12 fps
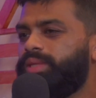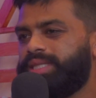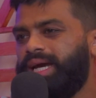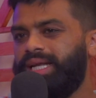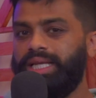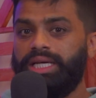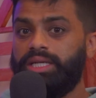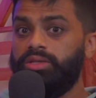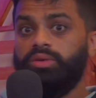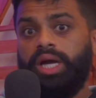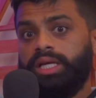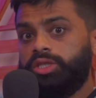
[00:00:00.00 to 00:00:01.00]
was kind of like,
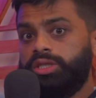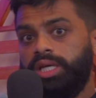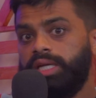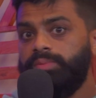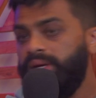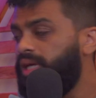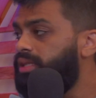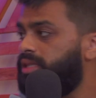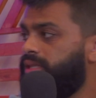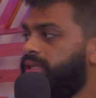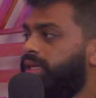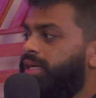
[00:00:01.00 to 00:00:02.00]
you ain't shit,
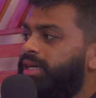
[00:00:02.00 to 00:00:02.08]
bitch.